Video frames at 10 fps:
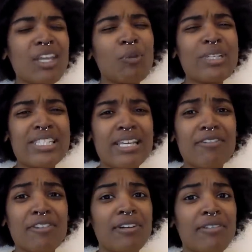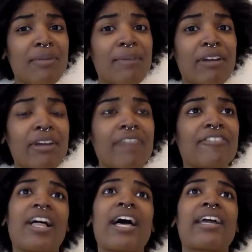we sit in front of an American
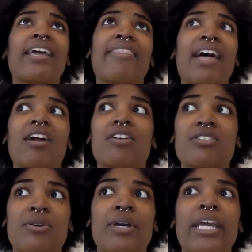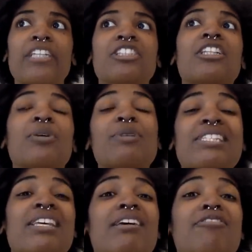flag, and that also occasionally we
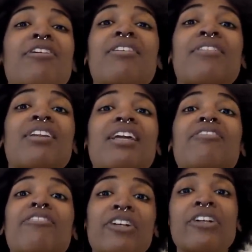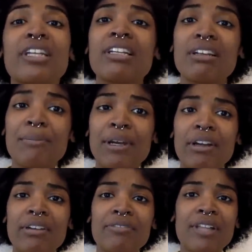sit in front of an inverted
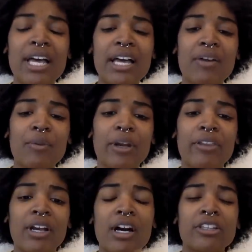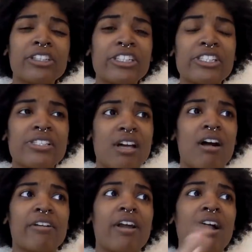American flag where the colors
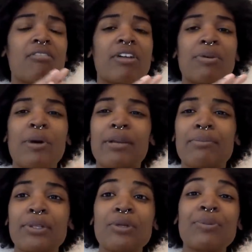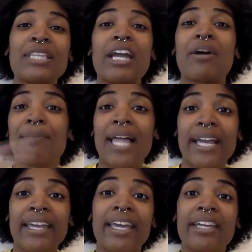are not red, white, and blue, but they are
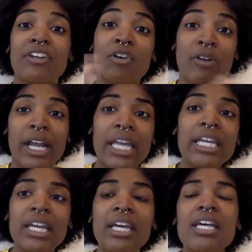black and gray.